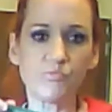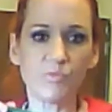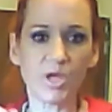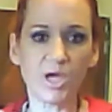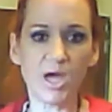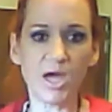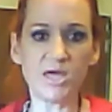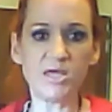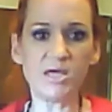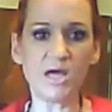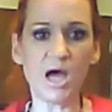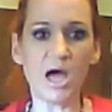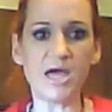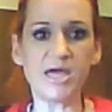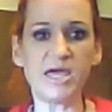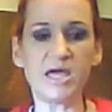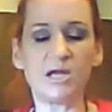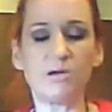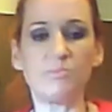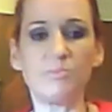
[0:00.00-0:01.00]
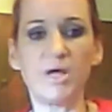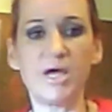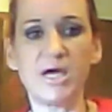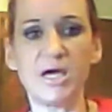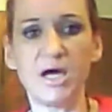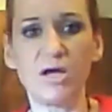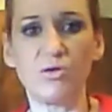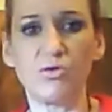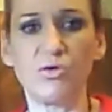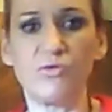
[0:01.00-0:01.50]
Okay, I get them like,
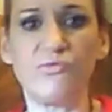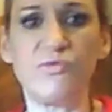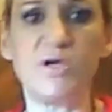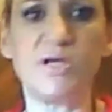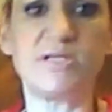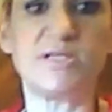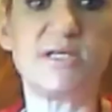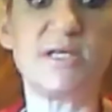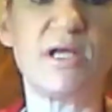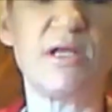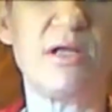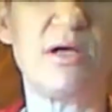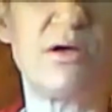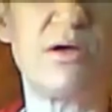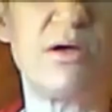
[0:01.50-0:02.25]
I don't know if you can see that. There